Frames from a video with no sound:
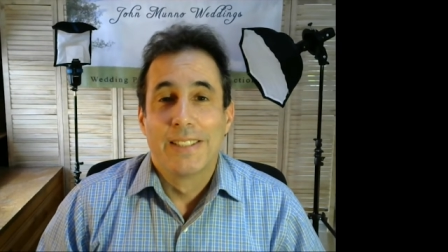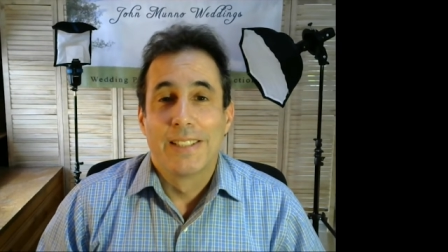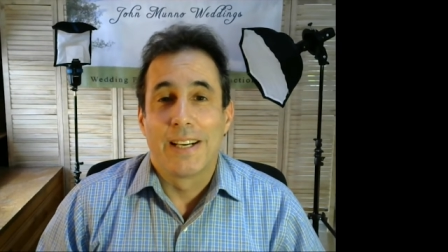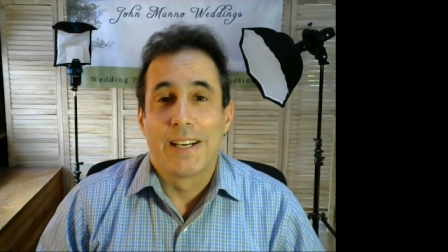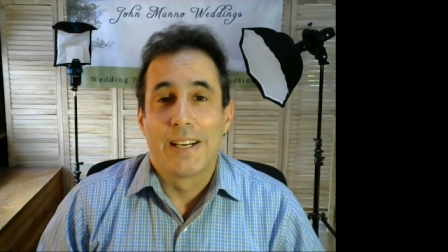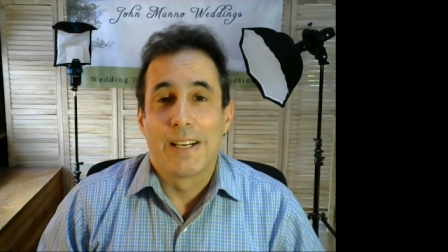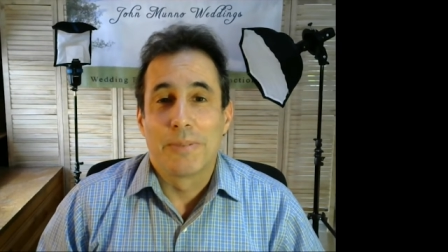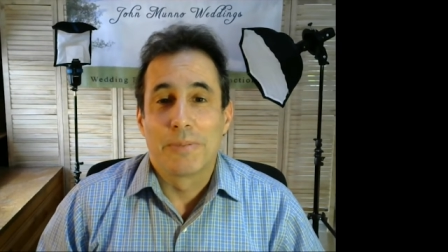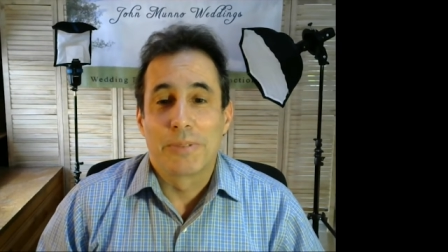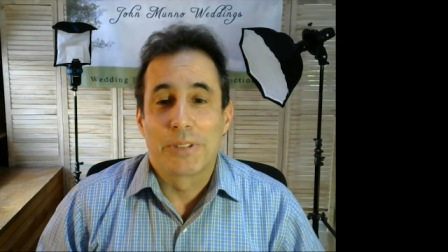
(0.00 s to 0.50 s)

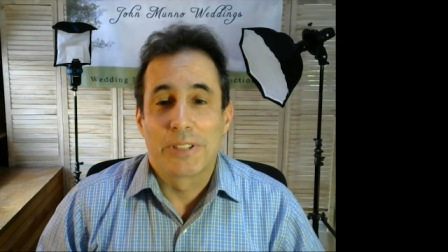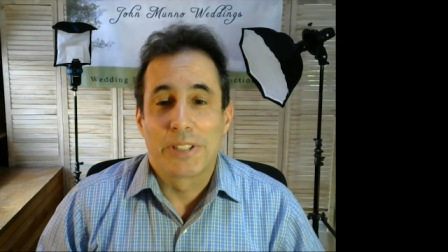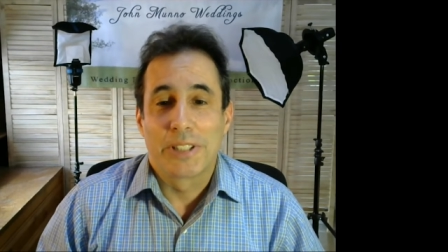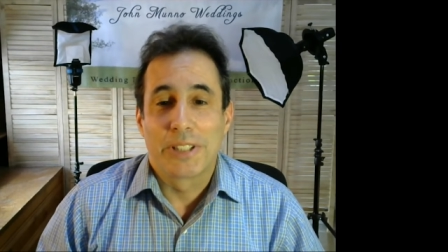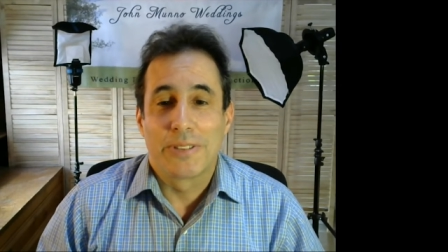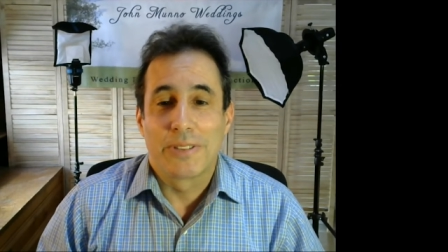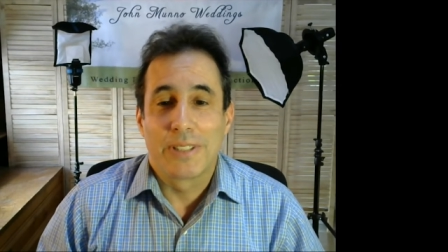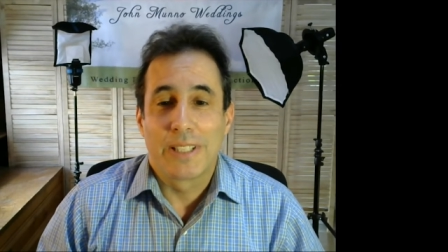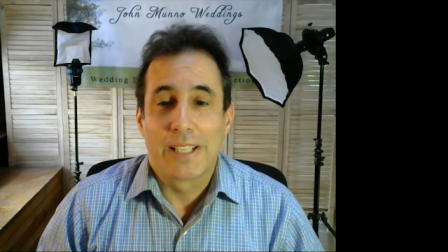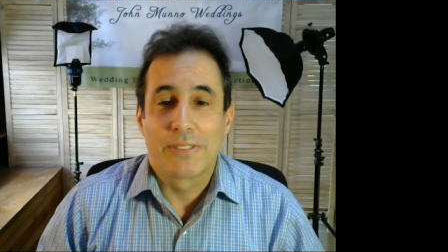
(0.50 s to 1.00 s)
um, so you
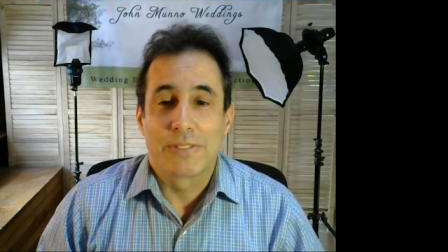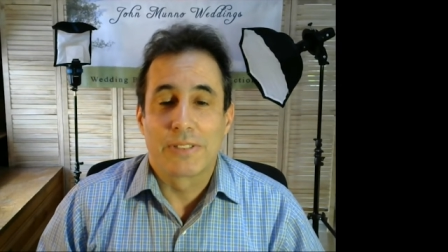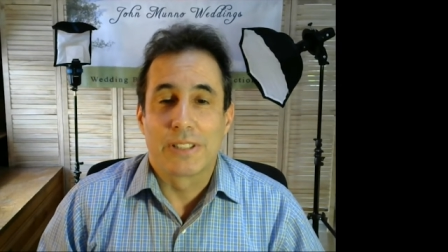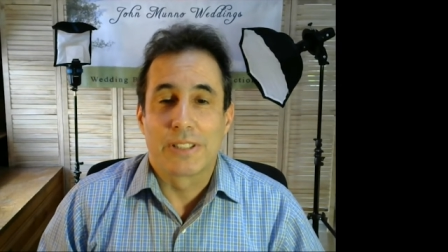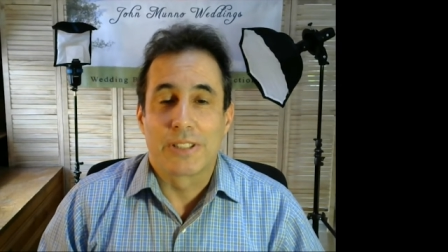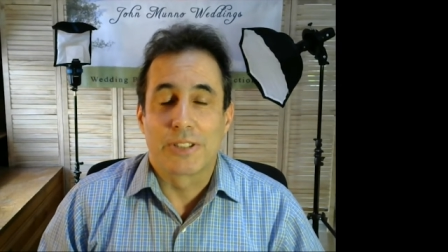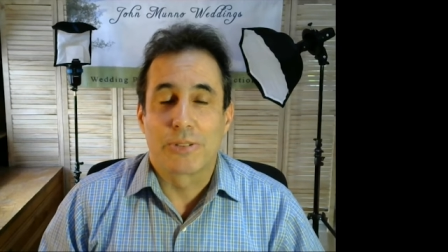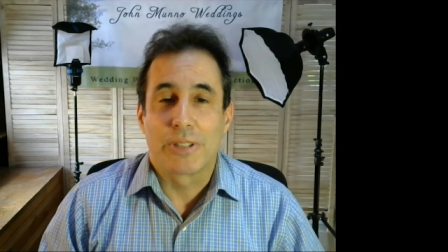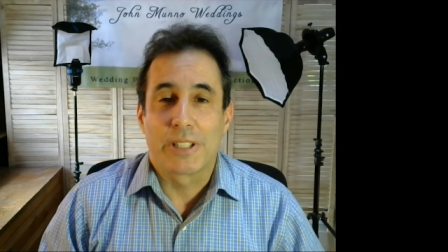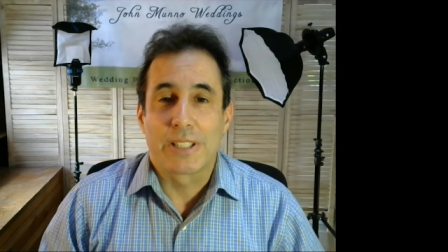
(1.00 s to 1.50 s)
don't have to
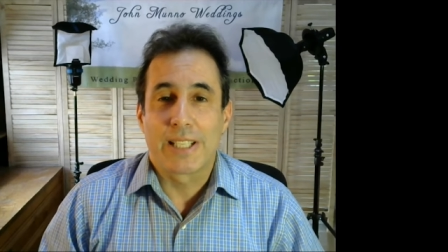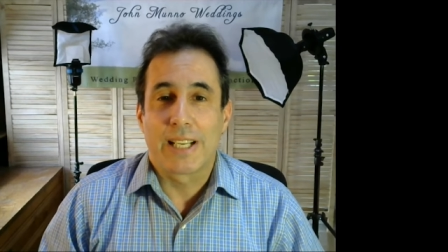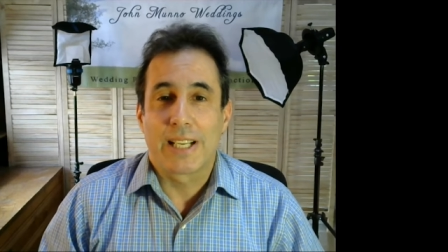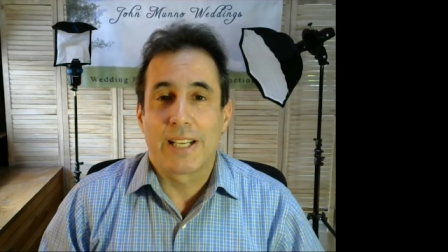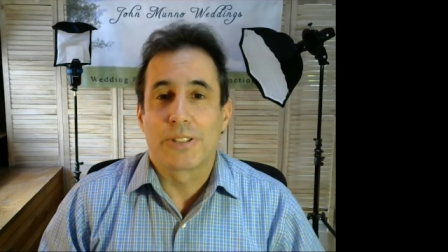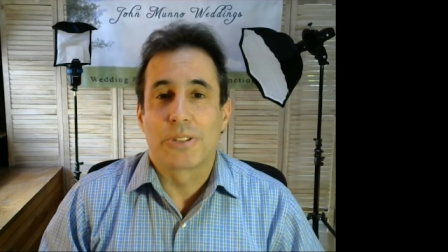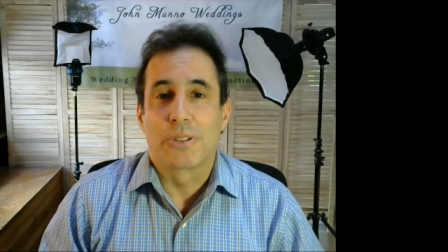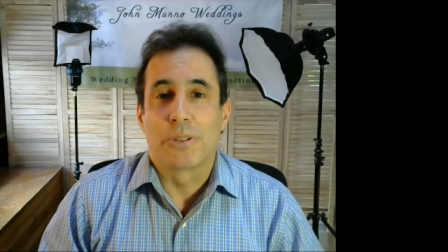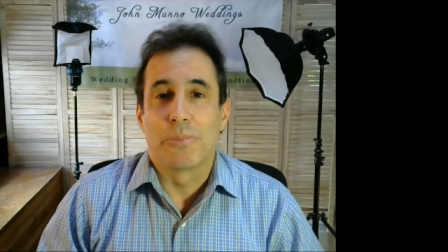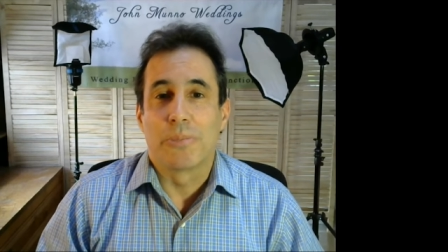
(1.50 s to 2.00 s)
stress
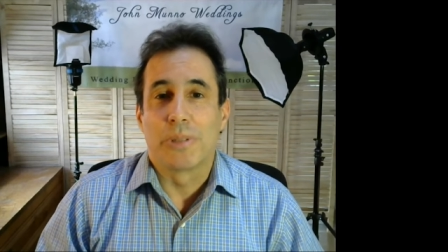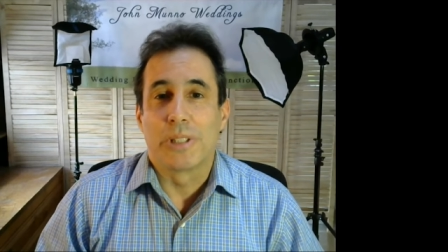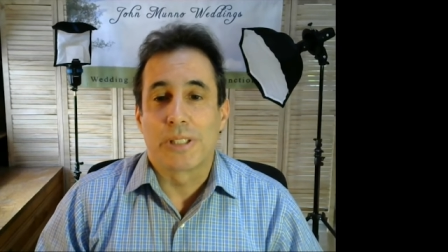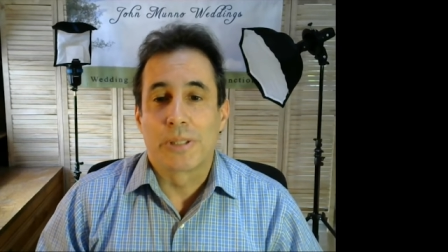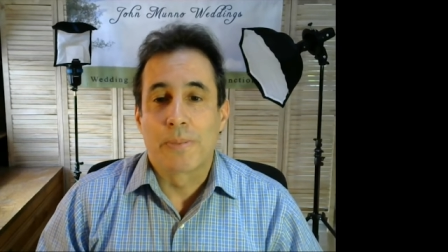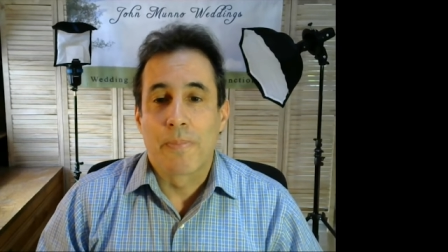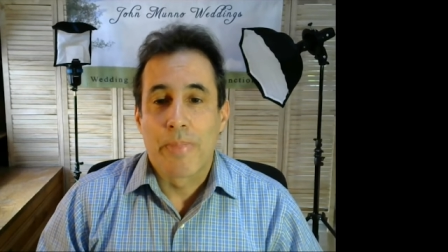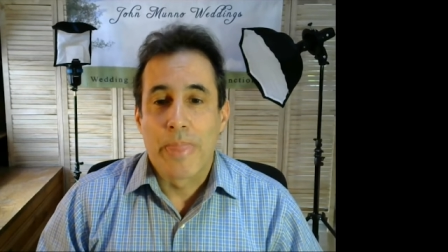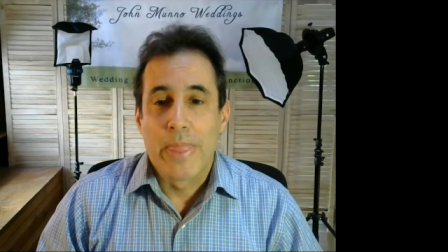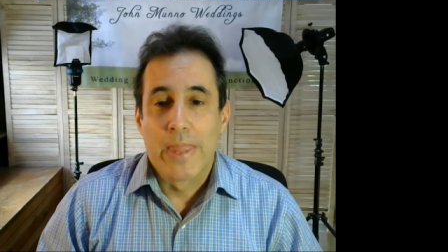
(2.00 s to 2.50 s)
out so much.